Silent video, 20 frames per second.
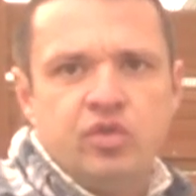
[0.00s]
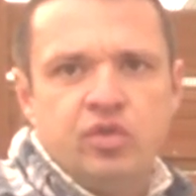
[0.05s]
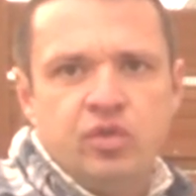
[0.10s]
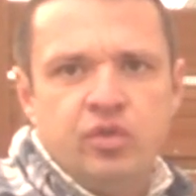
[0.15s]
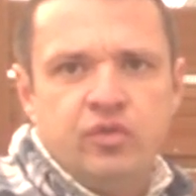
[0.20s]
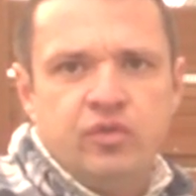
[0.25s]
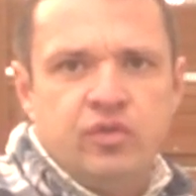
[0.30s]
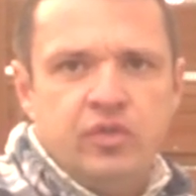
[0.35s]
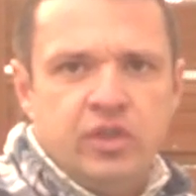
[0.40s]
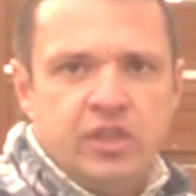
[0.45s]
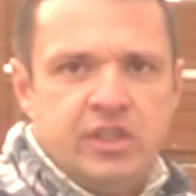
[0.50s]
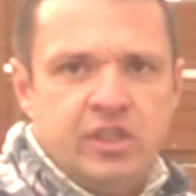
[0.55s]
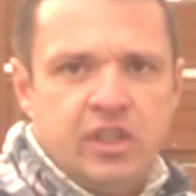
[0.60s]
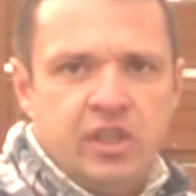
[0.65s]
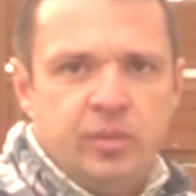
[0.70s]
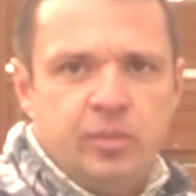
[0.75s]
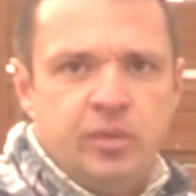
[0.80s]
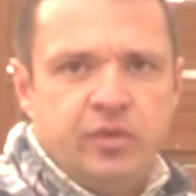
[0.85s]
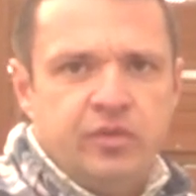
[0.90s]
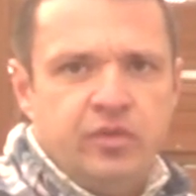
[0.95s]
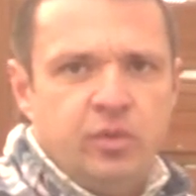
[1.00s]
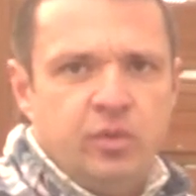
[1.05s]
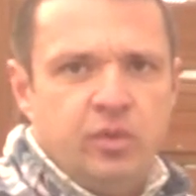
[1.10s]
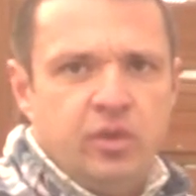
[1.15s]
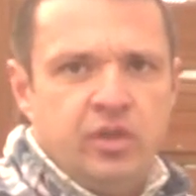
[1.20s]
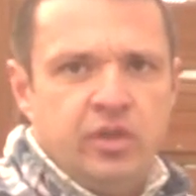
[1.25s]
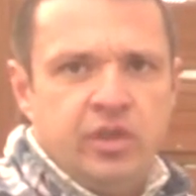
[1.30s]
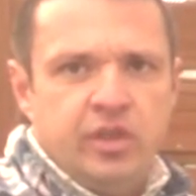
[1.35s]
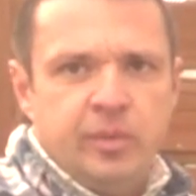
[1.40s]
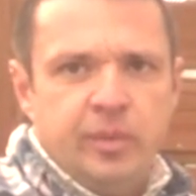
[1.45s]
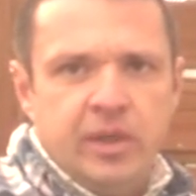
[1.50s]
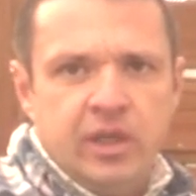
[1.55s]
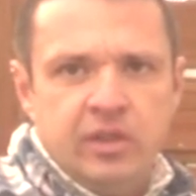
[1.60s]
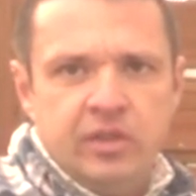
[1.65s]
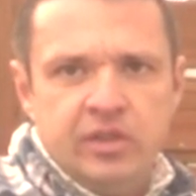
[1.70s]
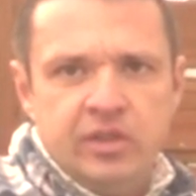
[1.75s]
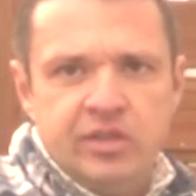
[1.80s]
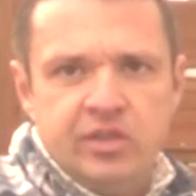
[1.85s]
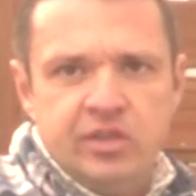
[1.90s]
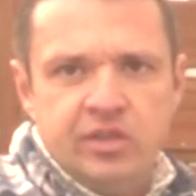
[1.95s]
So for example, if you wanted to
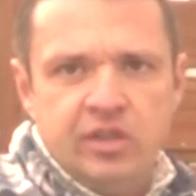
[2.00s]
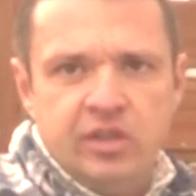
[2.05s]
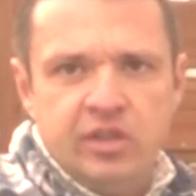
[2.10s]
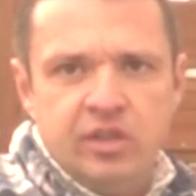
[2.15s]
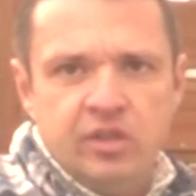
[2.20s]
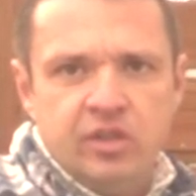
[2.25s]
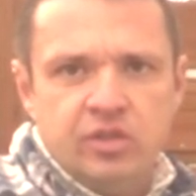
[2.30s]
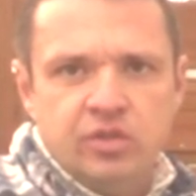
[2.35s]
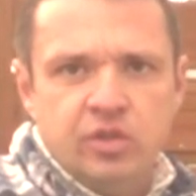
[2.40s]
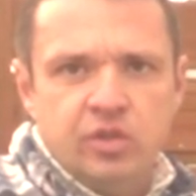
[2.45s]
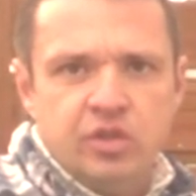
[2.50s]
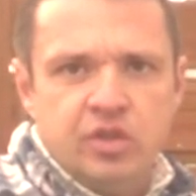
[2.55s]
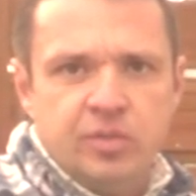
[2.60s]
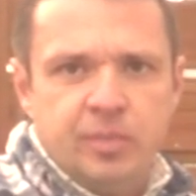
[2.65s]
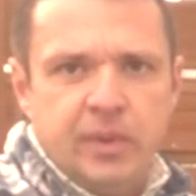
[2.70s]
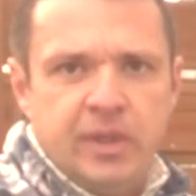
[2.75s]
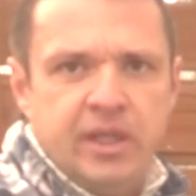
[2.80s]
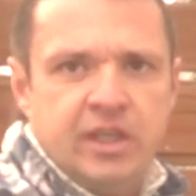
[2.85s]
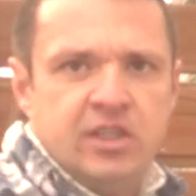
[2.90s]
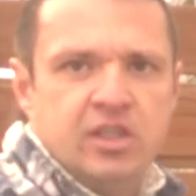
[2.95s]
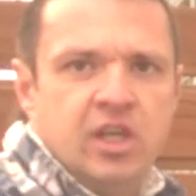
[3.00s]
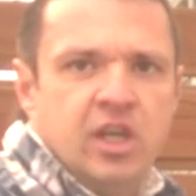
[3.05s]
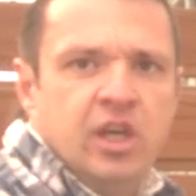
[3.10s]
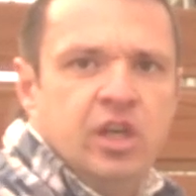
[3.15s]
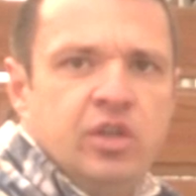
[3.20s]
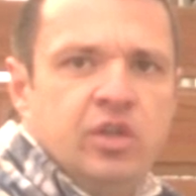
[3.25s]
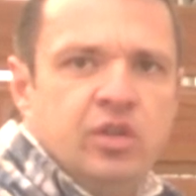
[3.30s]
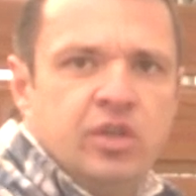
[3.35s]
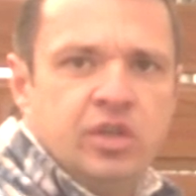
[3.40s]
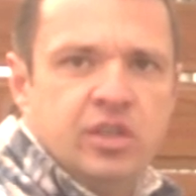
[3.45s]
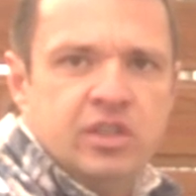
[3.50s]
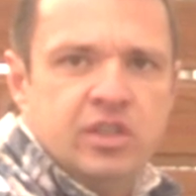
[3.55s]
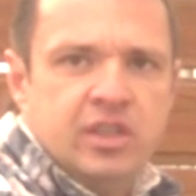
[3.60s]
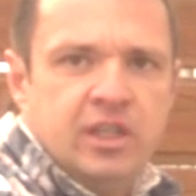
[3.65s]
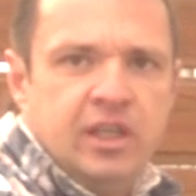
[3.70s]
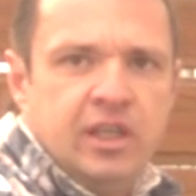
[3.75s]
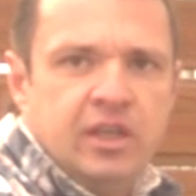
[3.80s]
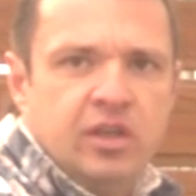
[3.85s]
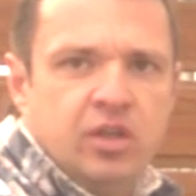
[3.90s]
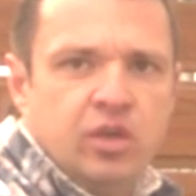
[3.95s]
mount this in an enclosed space, you could
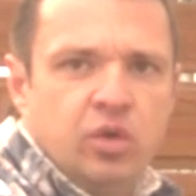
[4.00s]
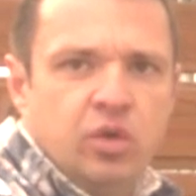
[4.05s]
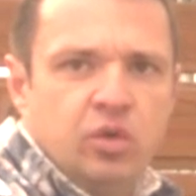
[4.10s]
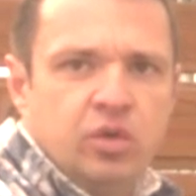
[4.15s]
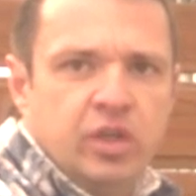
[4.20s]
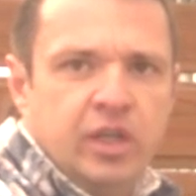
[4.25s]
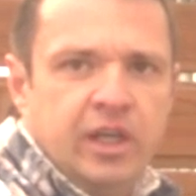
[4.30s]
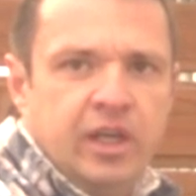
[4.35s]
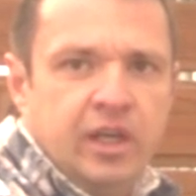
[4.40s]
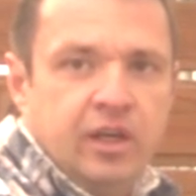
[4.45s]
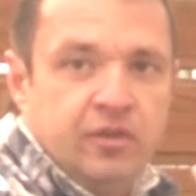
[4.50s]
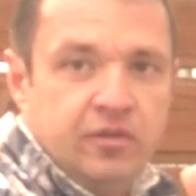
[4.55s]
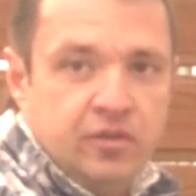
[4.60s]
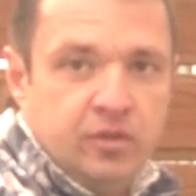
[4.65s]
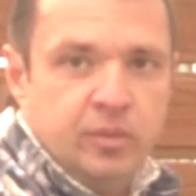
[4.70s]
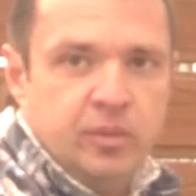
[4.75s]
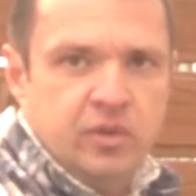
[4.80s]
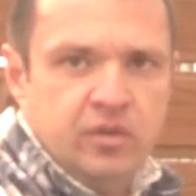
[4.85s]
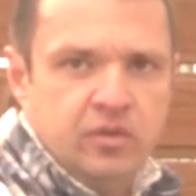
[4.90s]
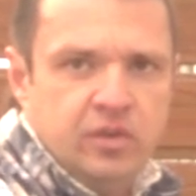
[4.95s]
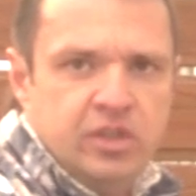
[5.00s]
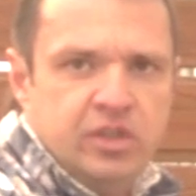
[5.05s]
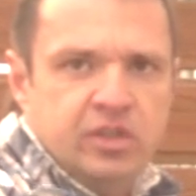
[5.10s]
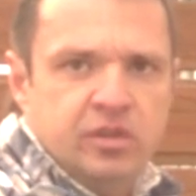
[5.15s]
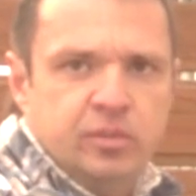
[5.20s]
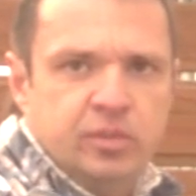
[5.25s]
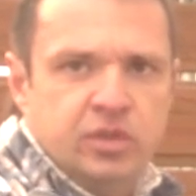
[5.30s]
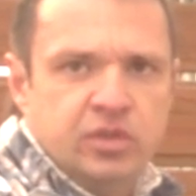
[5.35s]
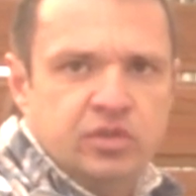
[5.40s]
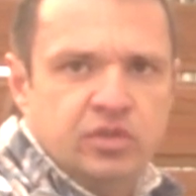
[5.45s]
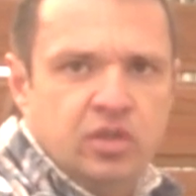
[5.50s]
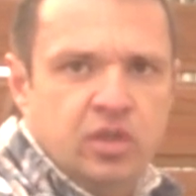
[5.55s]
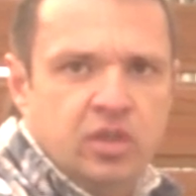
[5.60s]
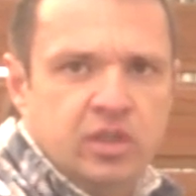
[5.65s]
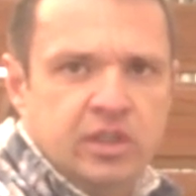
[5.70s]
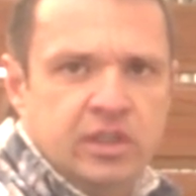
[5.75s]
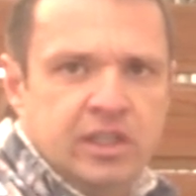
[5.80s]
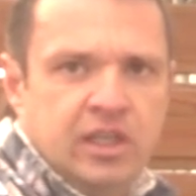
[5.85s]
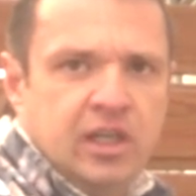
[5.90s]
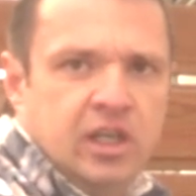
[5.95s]
take cold air from a reasonably
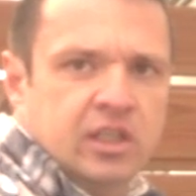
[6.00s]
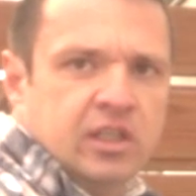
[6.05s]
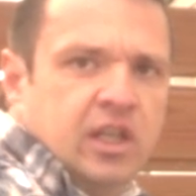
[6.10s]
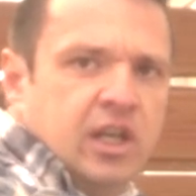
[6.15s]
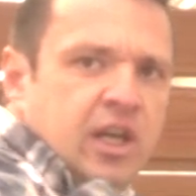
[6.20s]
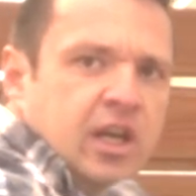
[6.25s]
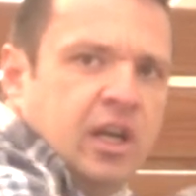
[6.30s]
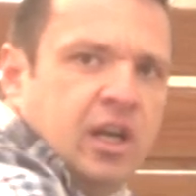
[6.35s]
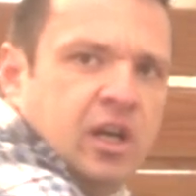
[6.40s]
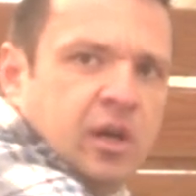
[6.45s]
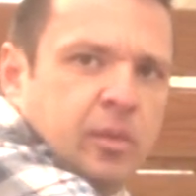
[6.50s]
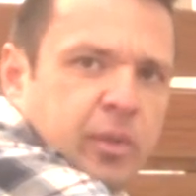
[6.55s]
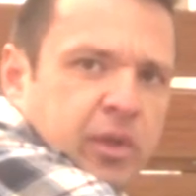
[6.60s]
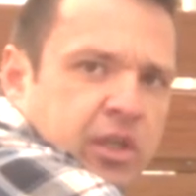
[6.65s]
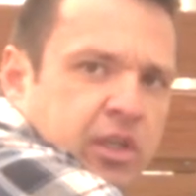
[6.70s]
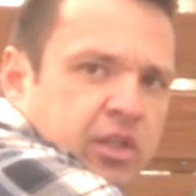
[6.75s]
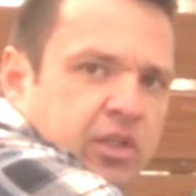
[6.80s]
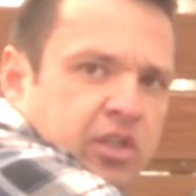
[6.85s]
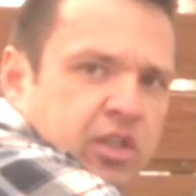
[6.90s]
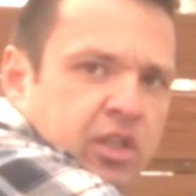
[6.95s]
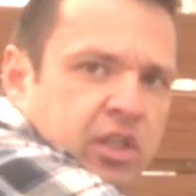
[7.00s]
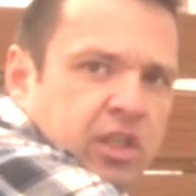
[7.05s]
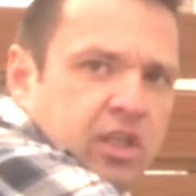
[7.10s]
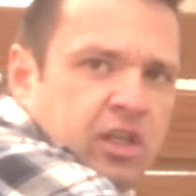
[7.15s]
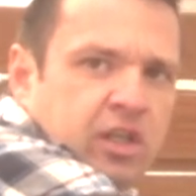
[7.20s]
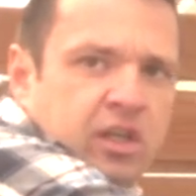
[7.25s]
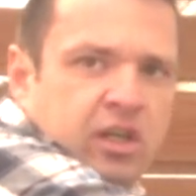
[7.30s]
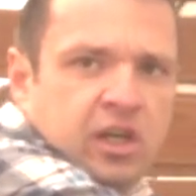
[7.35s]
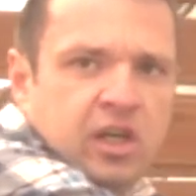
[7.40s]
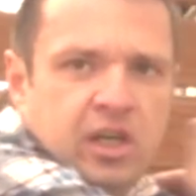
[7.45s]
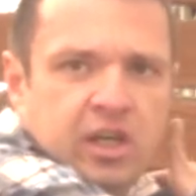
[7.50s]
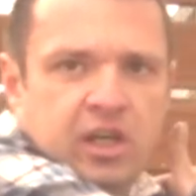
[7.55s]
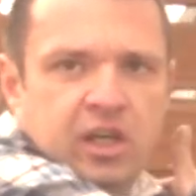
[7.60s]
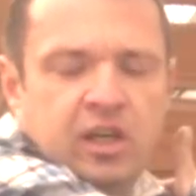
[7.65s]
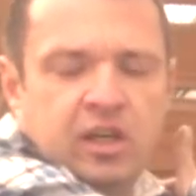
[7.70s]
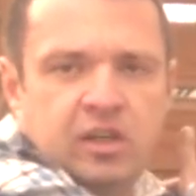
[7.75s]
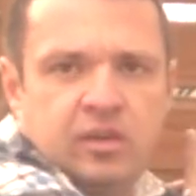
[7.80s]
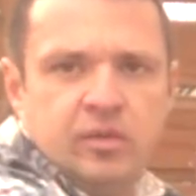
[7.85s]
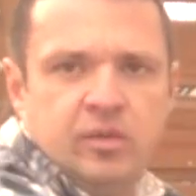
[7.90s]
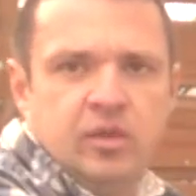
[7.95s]
long duct coming into here
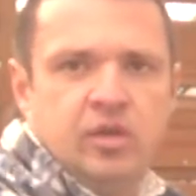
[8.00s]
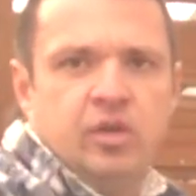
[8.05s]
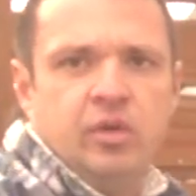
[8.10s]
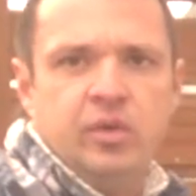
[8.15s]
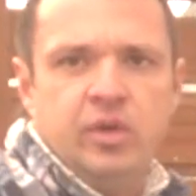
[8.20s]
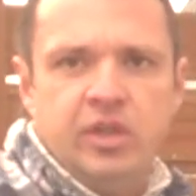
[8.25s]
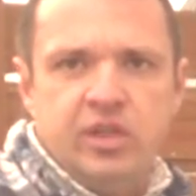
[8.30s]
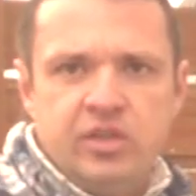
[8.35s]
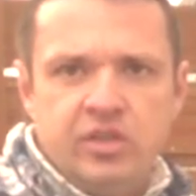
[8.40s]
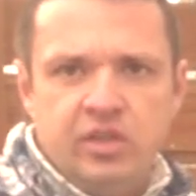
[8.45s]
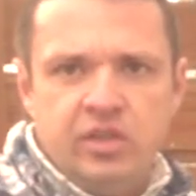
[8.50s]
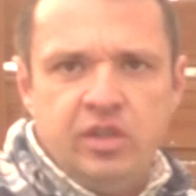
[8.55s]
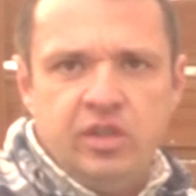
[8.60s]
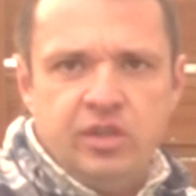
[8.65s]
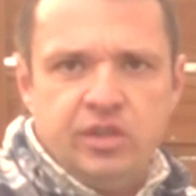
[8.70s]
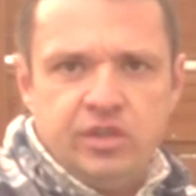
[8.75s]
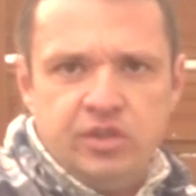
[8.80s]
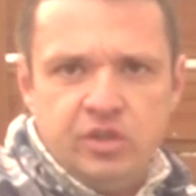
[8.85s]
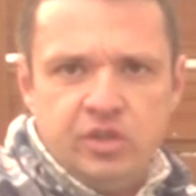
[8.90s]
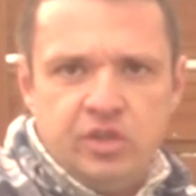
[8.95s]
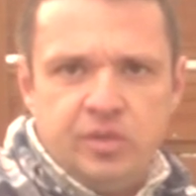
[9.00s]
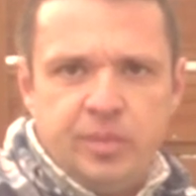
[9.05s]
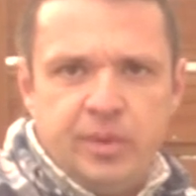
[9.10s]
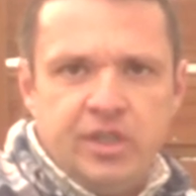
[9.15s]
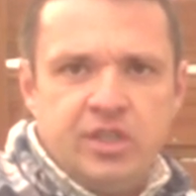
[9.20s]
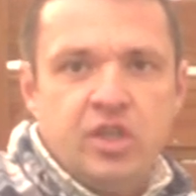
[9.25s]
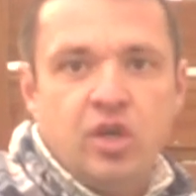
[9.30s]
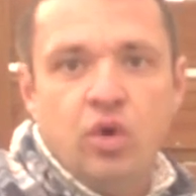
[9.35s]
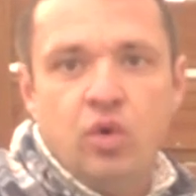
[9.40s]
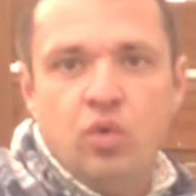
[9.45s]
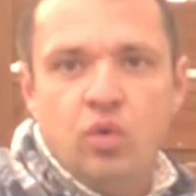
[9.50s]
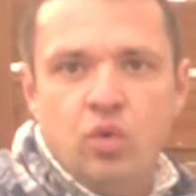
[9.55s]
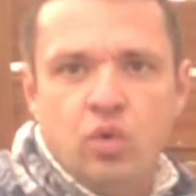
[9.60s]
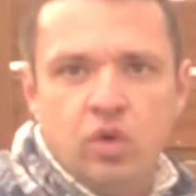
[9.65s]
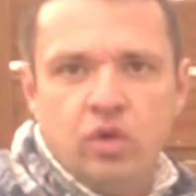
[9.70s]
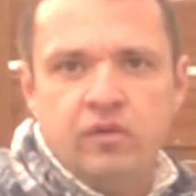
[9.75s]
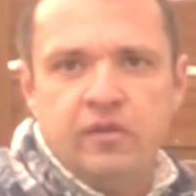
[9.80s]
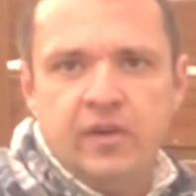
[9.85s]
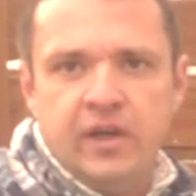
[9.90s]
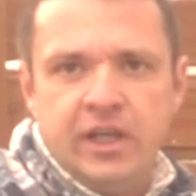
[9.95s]
and going into the enclosed space
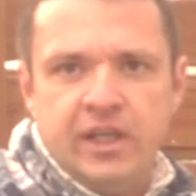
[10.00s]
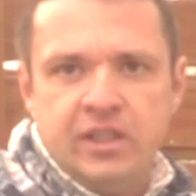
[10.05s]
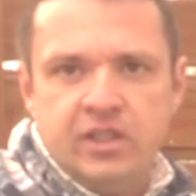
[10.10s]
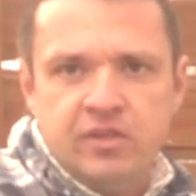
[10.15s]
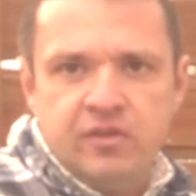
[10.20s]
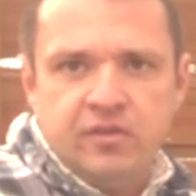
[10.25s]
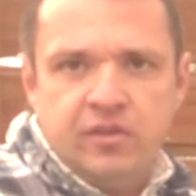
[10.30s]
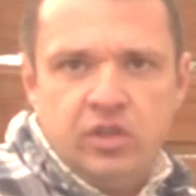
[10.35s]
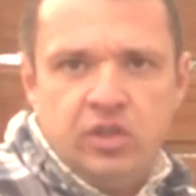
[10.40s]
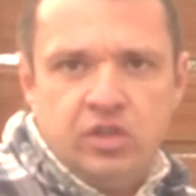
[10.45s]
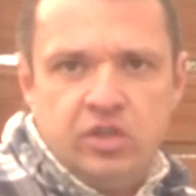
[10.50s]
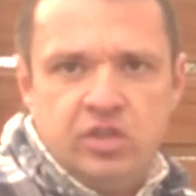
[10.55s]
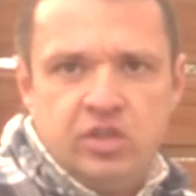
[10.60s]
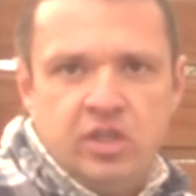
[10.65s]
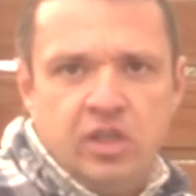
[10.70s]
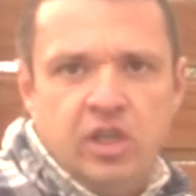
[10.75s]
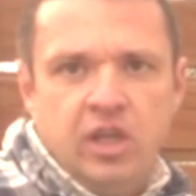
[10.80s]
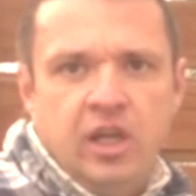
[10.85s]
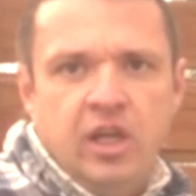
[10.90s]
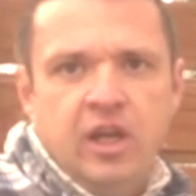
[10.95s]
or vice versa.